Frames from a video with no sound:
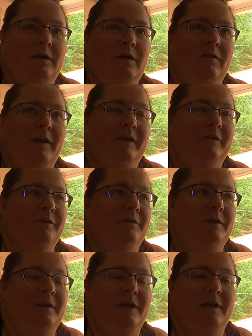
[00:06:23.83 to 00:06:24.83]
collector
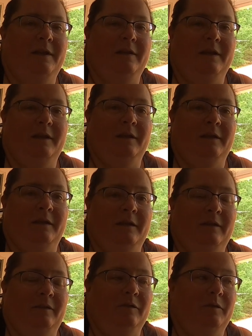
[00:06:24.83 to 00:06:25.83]
than anything.
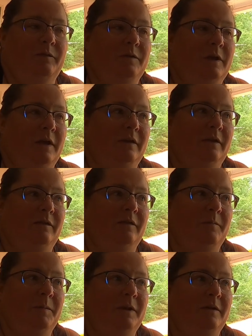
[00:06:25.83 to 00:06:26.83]
So if you get
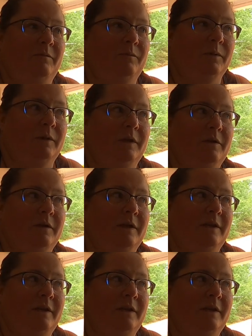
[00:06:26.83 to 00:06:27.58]
some in really good